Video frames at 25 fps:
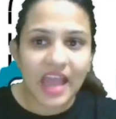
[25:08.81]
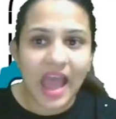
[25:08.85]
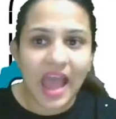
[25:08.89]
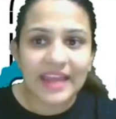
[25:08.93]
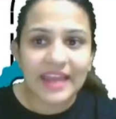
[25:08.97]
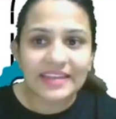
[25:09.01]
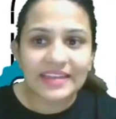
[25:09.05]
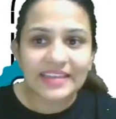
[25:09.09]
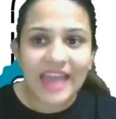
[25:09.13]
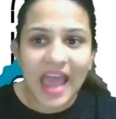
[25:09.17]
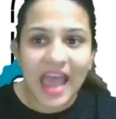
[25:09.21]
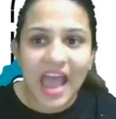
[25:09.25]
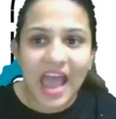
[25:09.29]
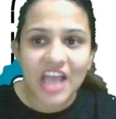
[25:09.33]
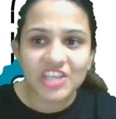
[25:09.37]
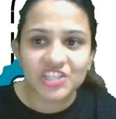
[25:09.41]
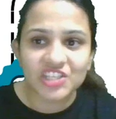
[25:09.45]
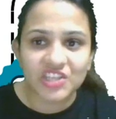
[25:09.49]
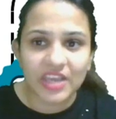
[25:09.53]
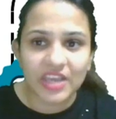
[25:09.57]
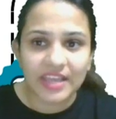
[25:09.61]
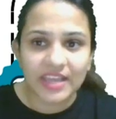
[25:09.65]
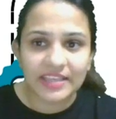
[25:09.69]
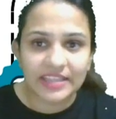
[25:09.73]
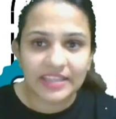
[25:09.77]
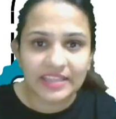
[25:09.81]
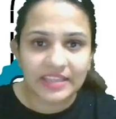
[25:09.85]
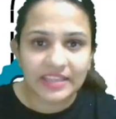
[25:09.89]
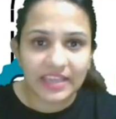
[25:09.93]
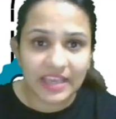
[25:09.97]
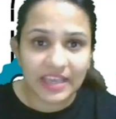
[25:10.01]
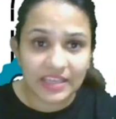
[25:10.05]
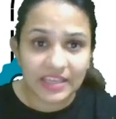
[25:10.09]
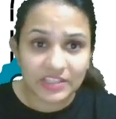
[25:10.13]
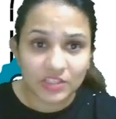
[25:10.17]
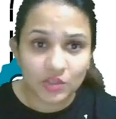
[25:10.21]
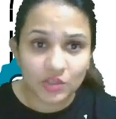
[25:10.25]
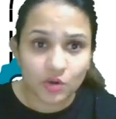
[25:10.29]
I dash
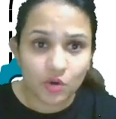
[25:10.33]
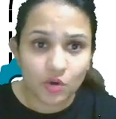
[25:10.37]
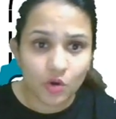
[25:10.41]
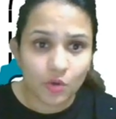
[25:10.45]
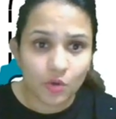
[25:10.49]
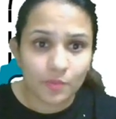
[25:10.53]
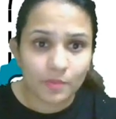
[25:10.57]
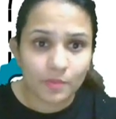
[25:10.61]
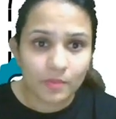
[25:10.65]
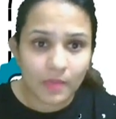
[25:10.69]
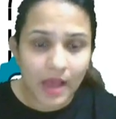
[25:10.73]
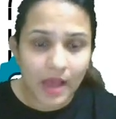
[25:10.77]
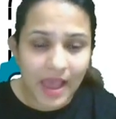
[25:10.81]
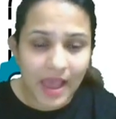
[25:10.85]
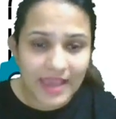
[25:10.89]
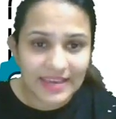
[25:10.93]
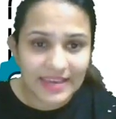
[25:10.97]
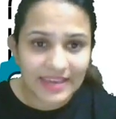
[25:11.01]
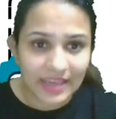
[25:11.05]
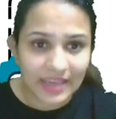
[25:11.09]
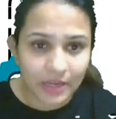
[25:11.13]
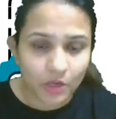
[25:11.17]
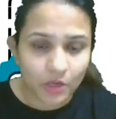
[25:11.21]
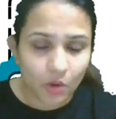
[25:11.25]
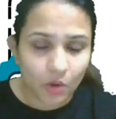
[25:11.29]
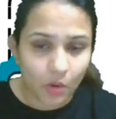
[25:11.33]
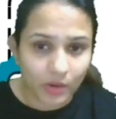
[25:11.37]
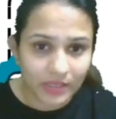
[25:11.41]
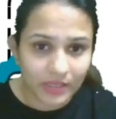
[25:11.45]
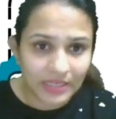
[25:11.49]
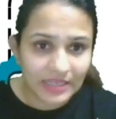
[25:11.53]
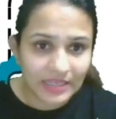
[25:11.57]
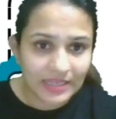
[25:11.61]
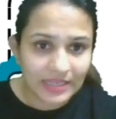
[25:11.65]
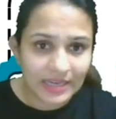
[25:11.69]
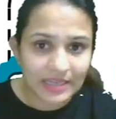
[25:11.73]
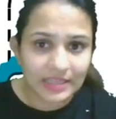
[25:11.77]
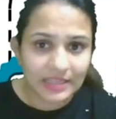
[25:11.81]
anything. So I cannot
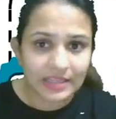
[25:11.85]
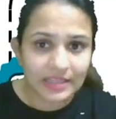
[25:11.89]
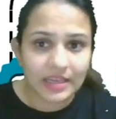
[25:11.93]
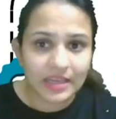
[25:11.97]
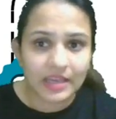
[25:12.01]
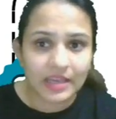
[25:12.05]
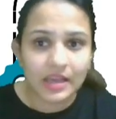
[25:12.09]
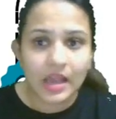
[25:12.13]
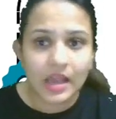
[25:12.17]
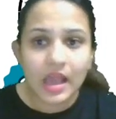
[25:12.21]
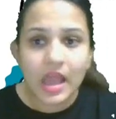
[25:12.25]
eat anything.